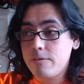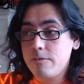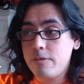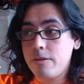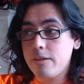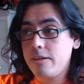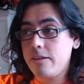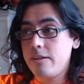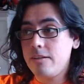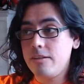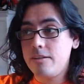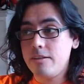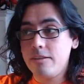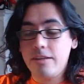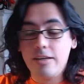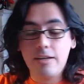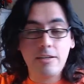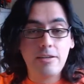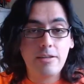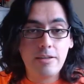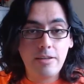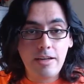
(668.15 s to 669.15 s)
fucking
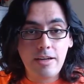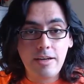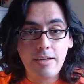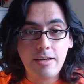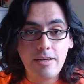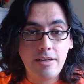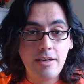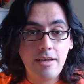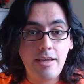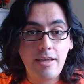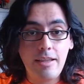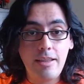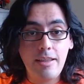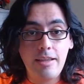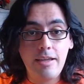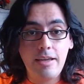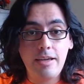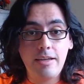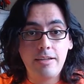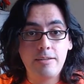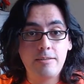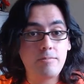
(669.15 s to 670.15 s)
get good at it, and
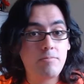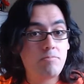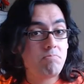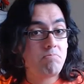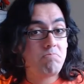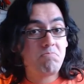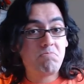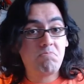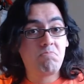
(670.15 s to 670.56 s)
then